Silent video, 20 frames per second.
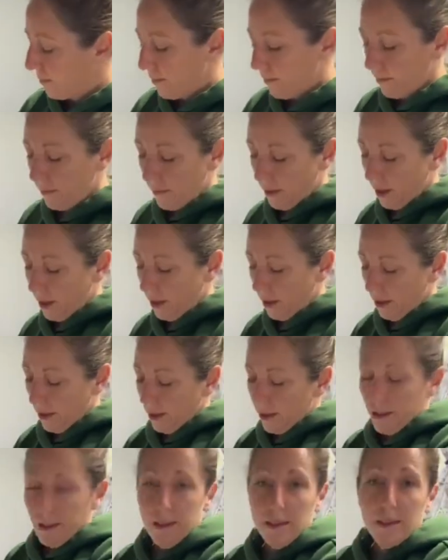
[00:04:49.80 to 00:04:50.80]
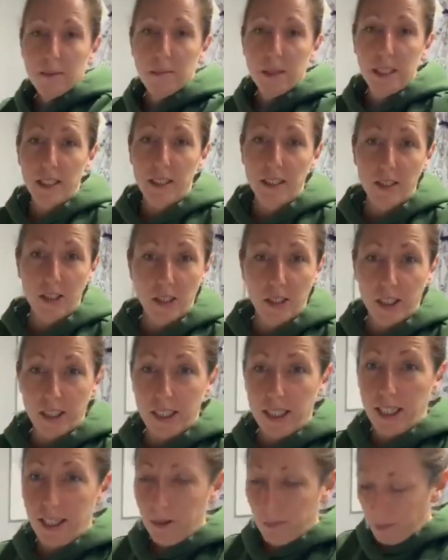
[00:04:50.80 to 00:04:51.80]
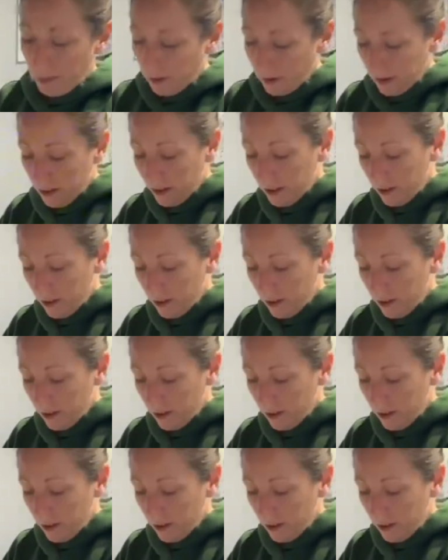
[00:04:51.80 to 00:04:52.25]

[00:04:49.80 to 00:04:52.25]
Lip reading: I'm going to stir it up.